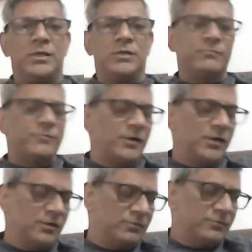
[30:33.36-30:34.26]
F. V
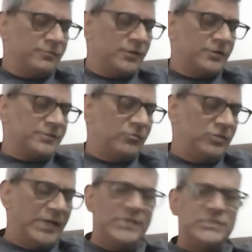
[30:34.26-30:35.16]

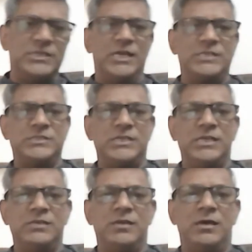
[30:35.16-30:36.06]
sound as
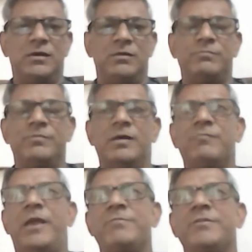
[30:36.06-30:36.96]
in
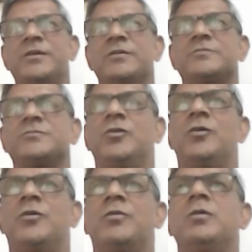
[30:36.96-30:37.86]
various
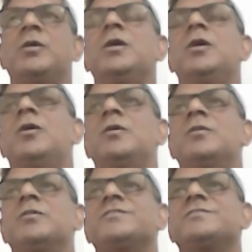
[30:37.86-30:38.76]
or
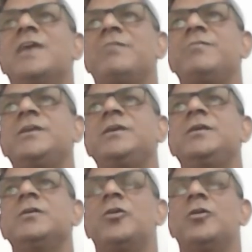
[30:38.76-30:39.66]

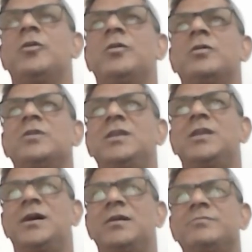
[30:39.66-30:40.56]
savvy or
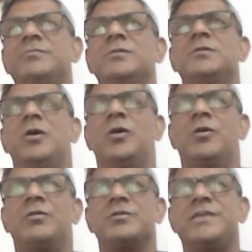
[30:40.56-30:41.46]
love
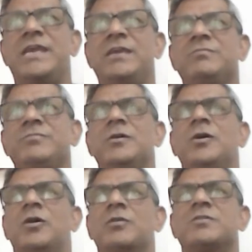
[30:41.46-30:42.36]
or cave
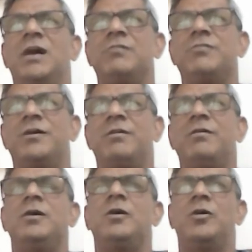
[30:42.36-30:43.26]
or
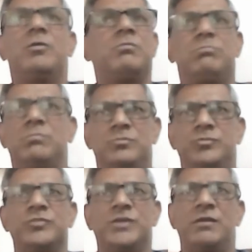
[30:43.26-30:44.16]
cover or
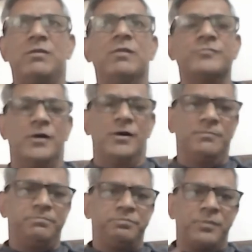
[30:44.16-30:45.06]
those are V.
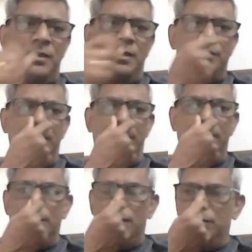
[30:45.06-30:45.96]

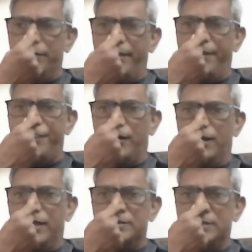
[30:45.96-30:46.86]
Then you have
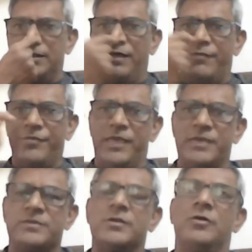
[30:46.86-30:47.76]
Th as in
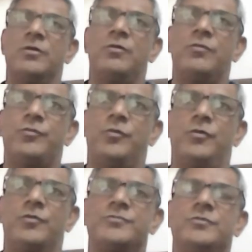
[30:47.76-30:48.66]
think or
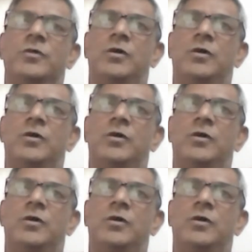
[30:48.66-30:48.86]
thought